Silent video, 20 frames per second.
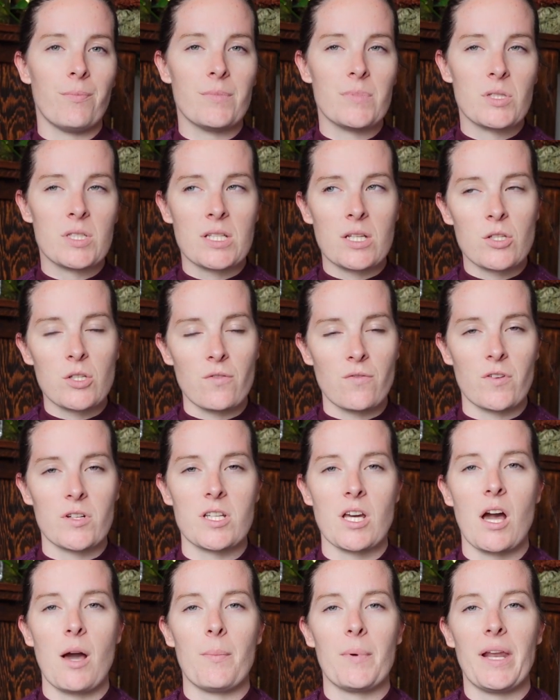sits over
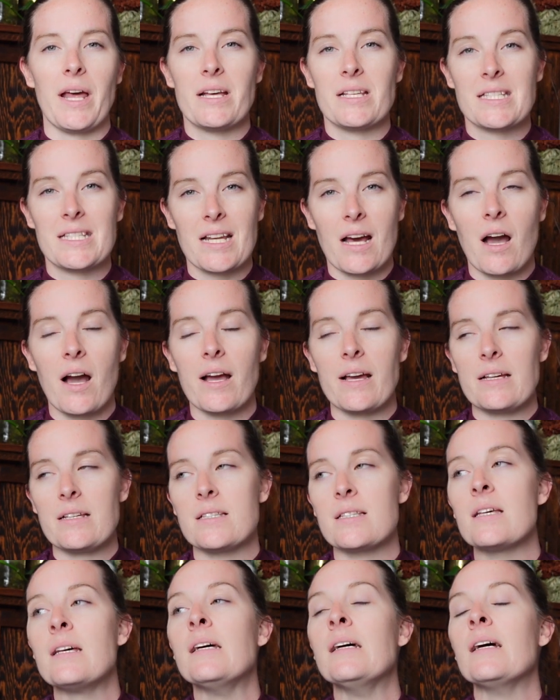top and has
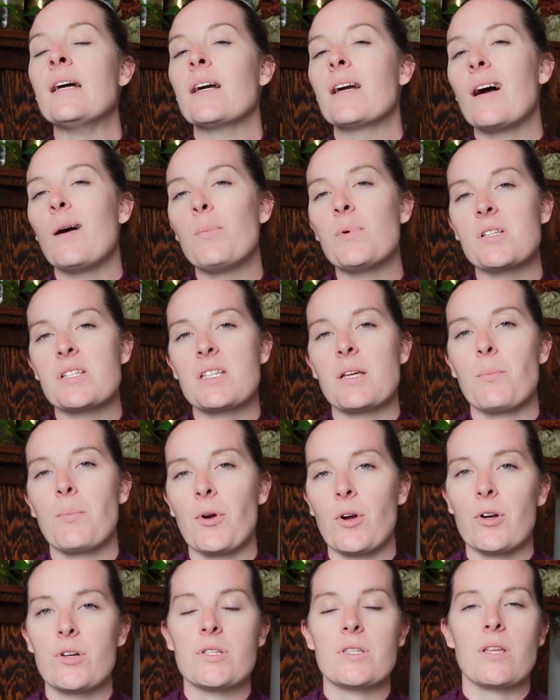ties, a couple
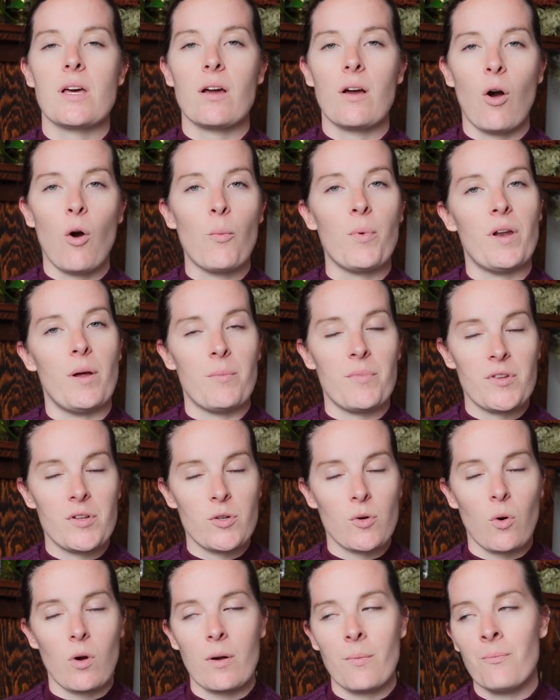zippers that open up the
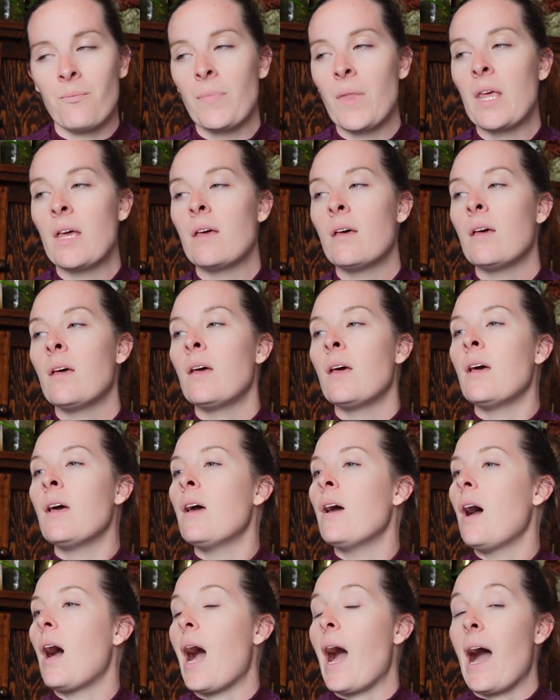door.
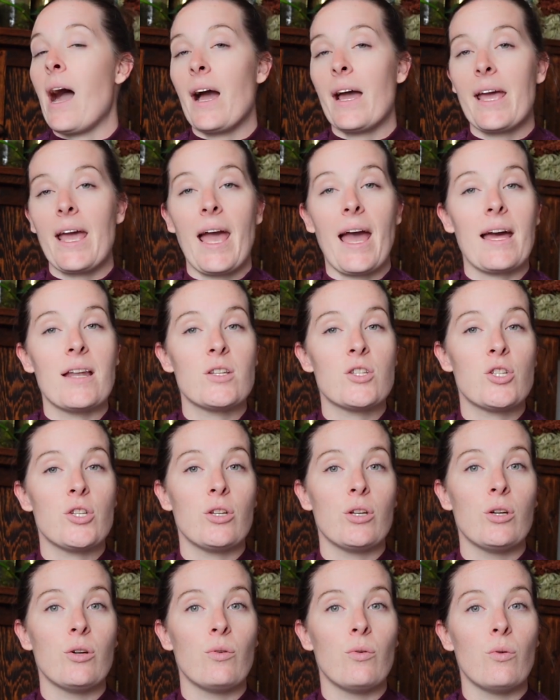I had
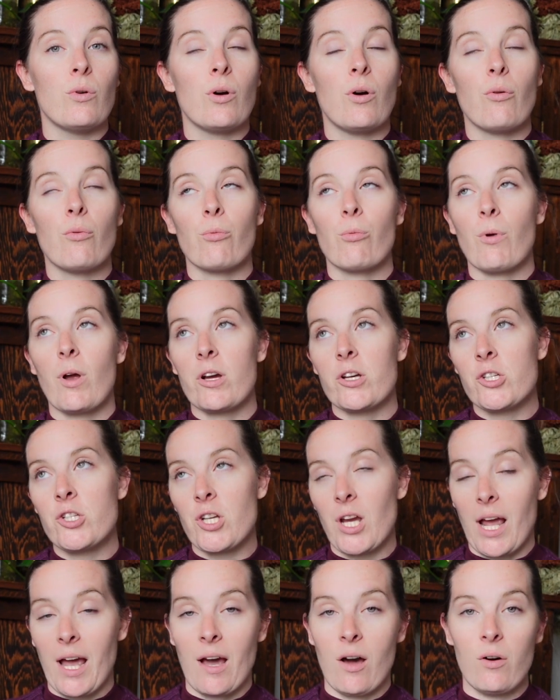to
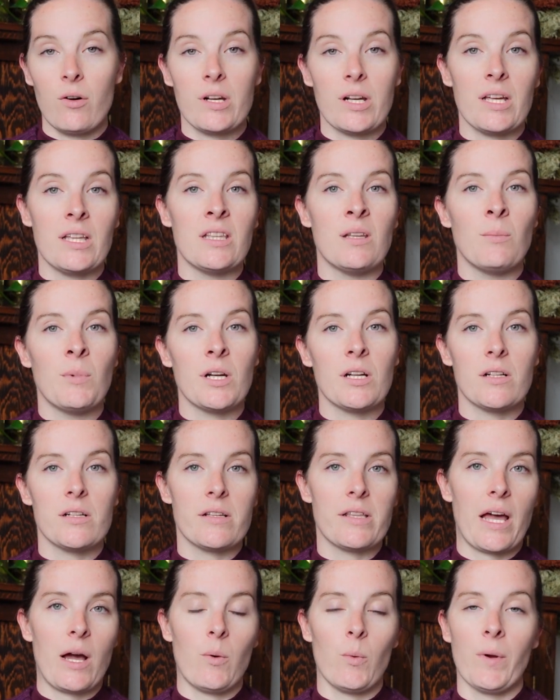rush out in the middle of
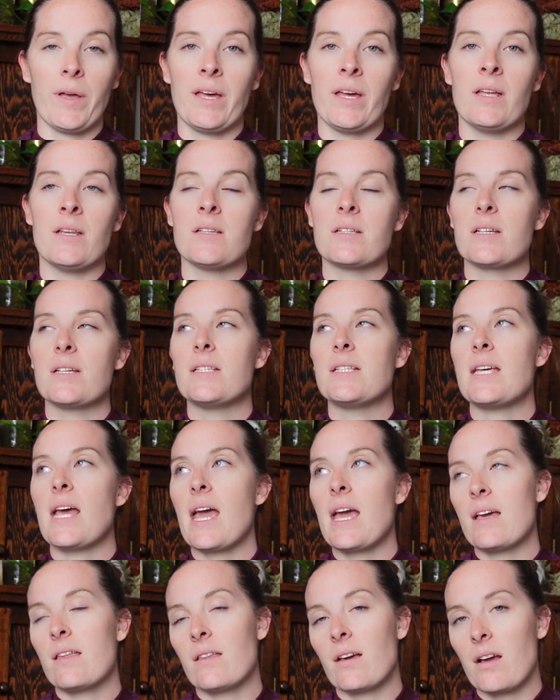that wind,
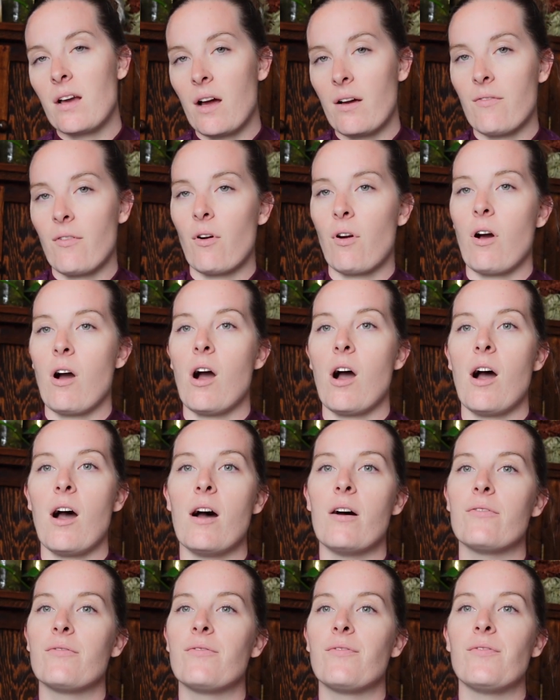take the cover
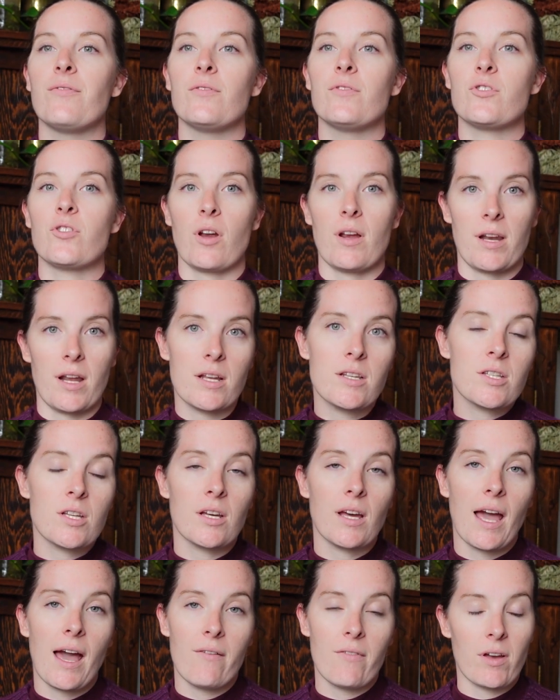off, try not
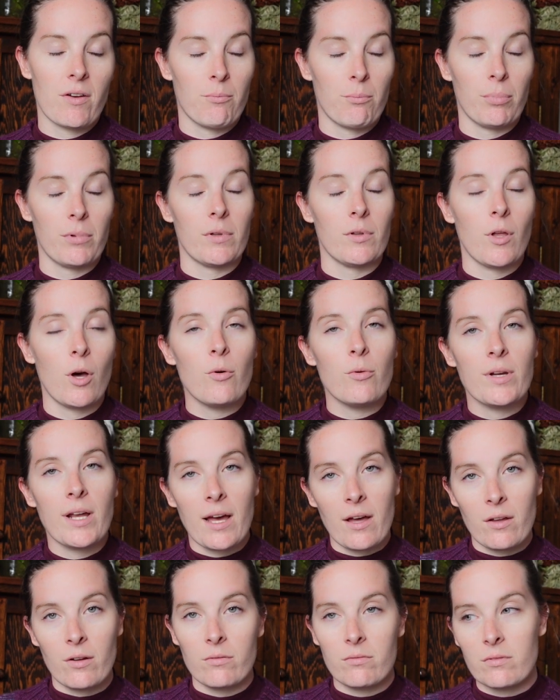to have it blow
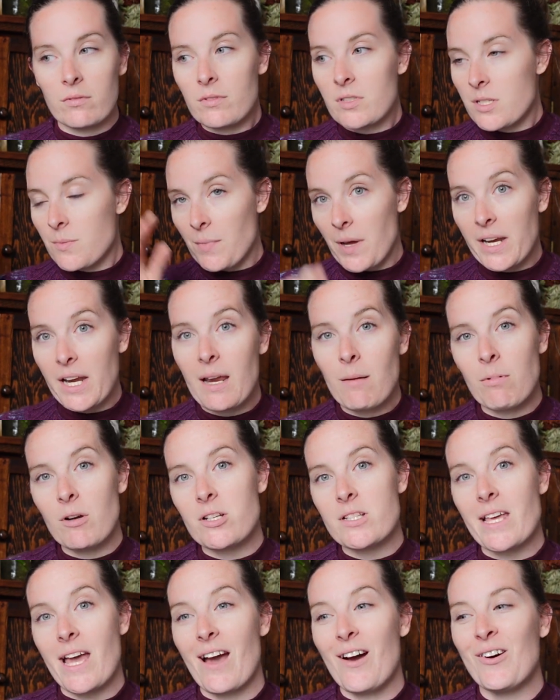down to my
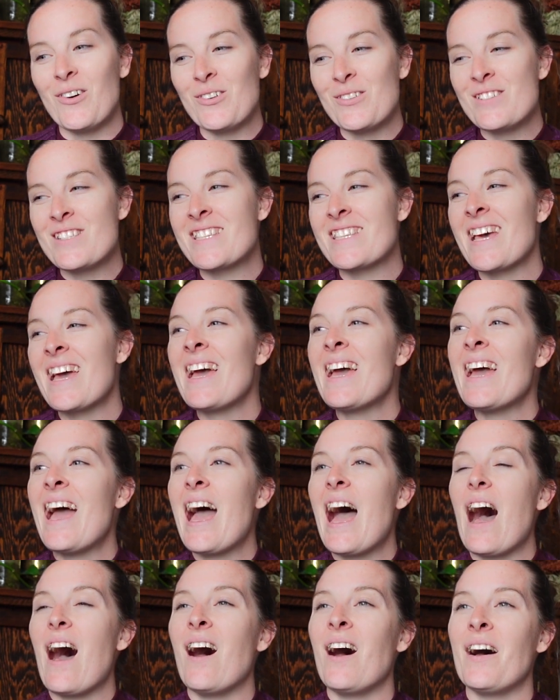neighbor's house.
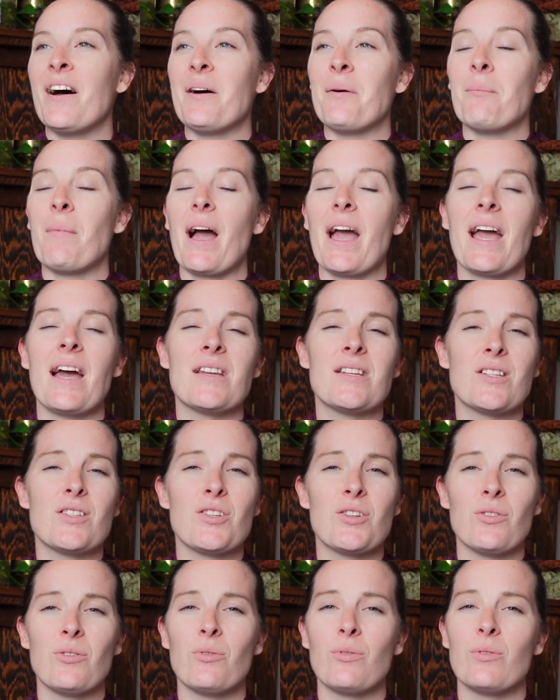I had to
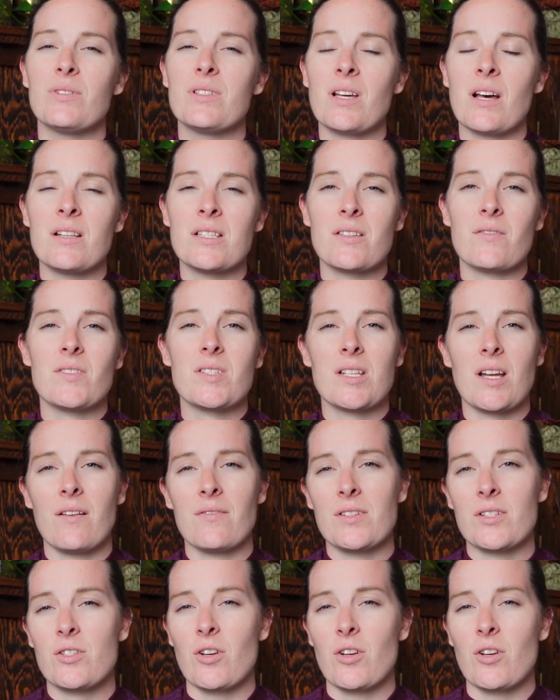do tons of stuff to